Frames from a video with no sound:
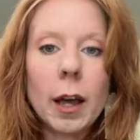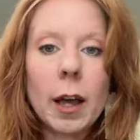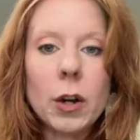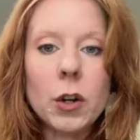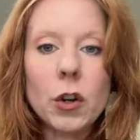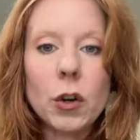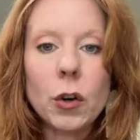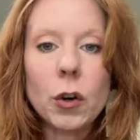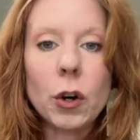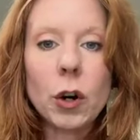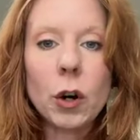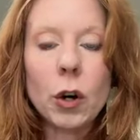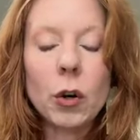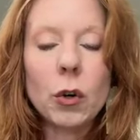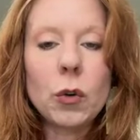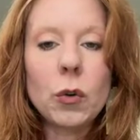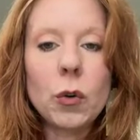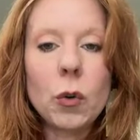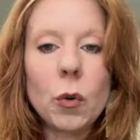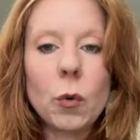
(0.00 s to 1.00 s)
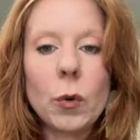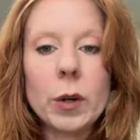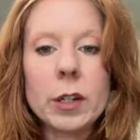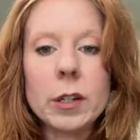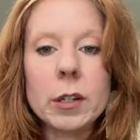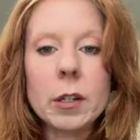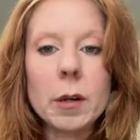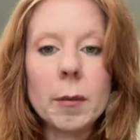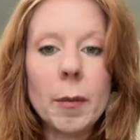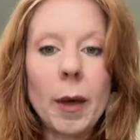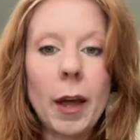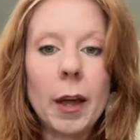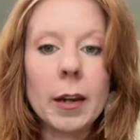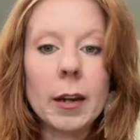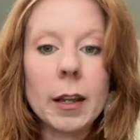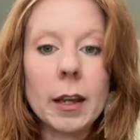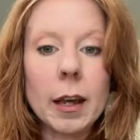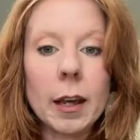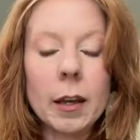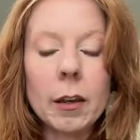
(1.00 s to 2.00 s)
and your own wisdom
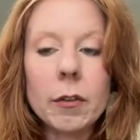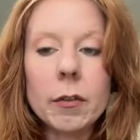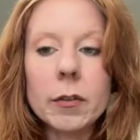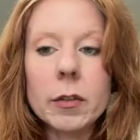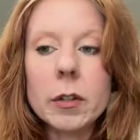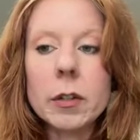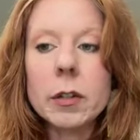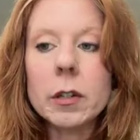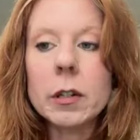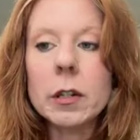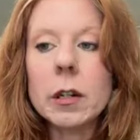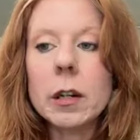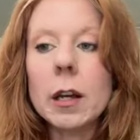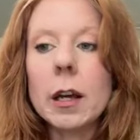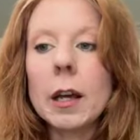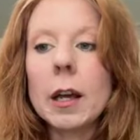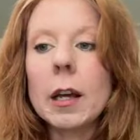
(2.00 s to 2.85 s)
and gifts.